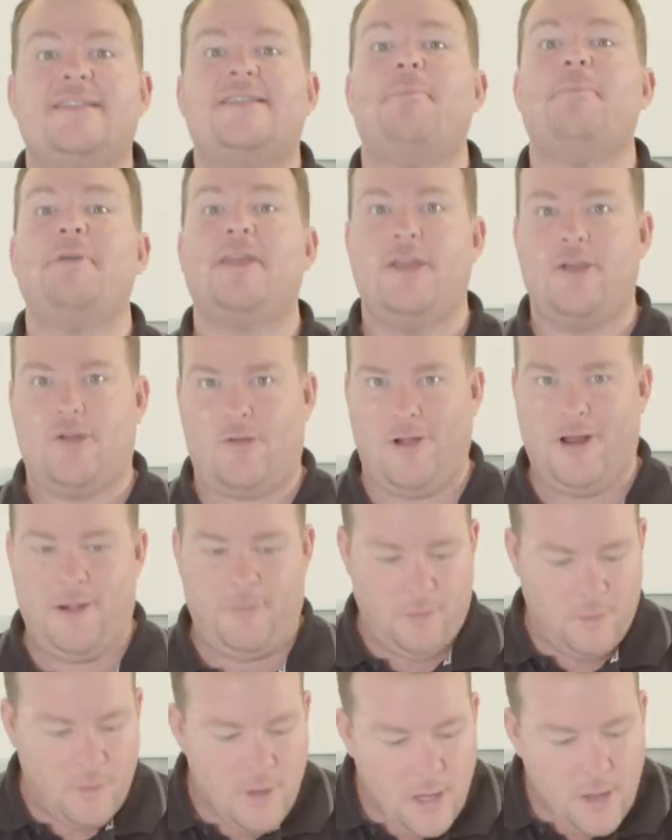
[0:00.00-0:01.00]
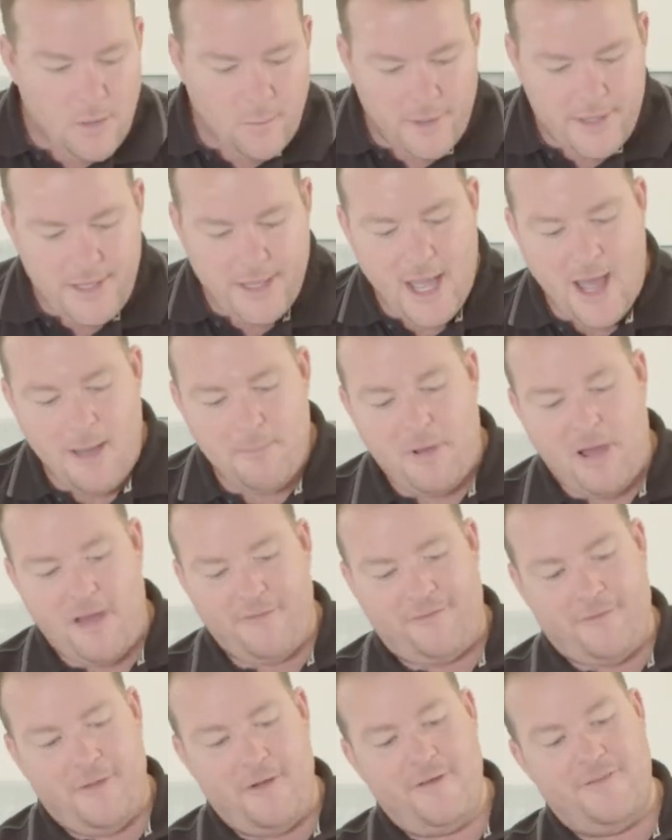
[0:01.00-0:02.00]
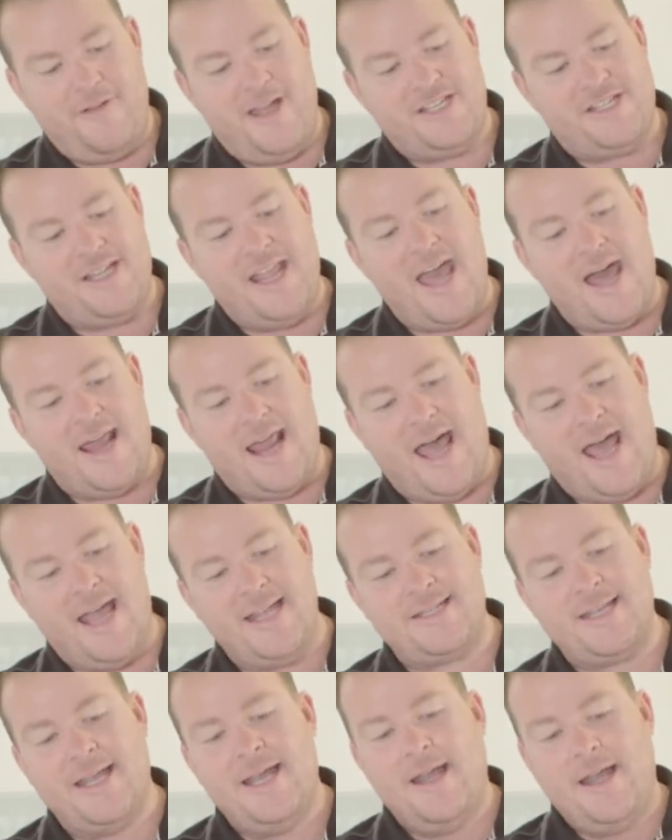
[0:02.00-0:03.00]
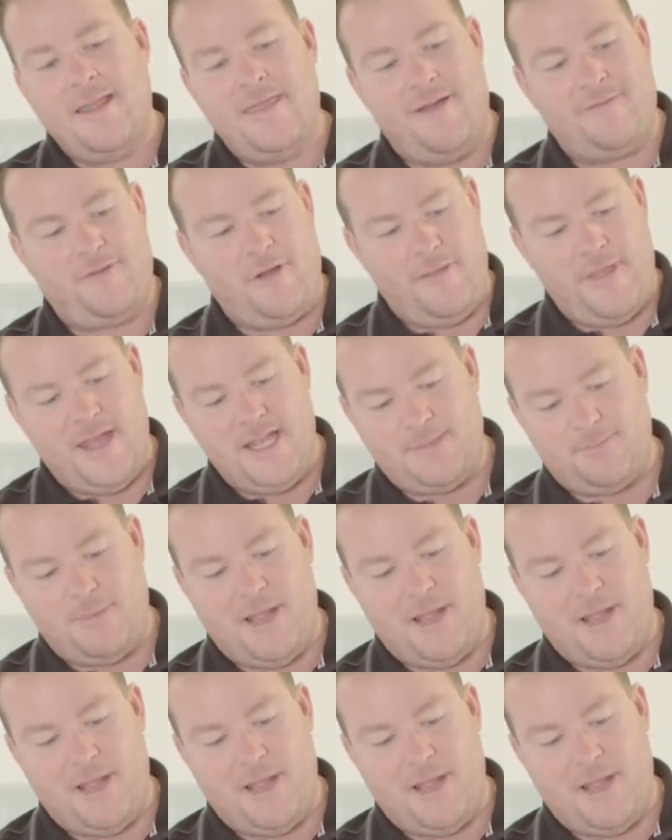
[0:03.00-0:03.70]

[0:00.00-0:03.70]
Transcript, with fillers: something incredible. When you go and buy fruit and veg nowadays, They've got these